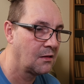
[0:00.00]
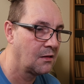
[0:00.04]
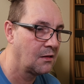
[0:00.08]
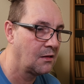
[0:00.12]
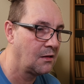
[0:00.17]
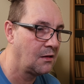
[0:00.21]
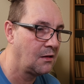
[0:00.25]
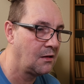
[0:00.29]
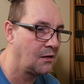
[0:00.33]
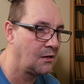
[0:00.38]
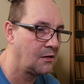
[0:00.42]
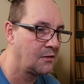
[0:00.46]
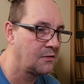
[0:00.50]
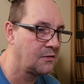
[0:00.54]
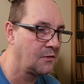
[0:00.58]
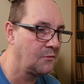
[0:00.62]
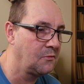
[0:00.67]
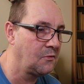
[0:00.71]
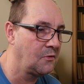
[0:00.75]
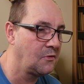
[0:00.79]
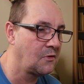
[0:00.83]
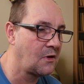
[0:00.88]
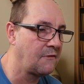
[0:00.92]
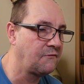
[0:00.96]
Uh,
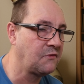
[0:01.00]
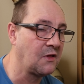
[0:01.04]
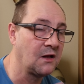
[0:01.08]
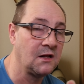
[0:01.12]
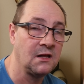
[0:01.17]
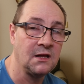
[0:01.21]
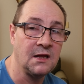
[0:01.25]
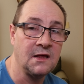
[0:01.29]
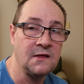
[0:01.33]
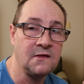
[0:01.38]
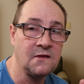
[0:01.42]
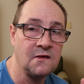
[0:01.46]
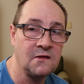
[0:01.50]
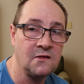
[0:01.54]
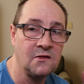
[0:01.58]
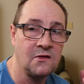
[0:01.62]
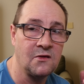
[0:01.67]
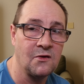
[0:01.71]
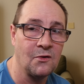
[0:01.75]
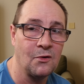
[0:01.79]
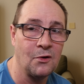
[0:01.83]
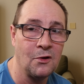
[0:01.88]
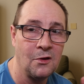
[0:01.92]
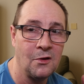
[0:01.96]
sometimes I have to listen
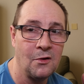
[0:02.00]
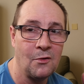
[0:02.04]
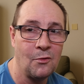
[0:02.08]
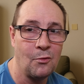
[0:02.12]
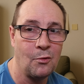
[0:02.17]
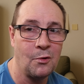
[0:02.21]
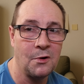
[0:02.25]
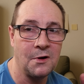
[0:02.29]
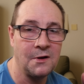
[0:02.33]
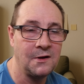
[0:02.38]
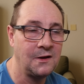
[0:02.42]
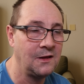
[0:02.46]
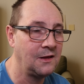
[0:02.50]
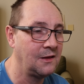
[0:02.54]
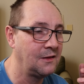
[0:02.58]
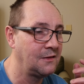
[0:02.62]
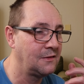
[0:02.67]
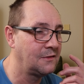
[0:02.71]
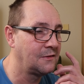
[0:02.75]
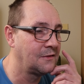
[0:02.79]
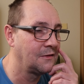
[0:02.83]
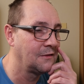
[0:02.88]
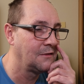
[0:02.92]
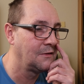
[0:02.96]
to what it
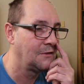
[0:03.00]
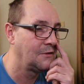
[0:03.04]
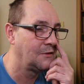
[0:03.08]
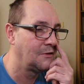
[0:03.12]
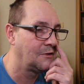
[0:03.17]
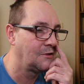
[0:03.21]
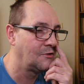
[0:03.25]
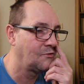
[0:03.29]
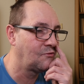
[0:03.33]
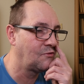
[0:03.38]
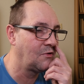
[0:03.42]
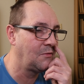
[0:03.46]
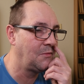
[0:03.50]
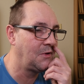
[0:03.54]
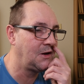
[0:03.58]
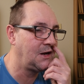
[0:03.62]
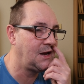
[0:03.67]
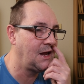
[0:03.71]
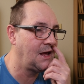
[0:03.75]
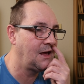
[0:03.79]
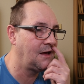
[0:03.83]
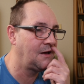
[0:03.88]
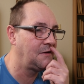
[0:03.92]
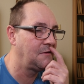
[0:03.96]
is, trim it
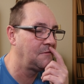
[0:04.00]
down.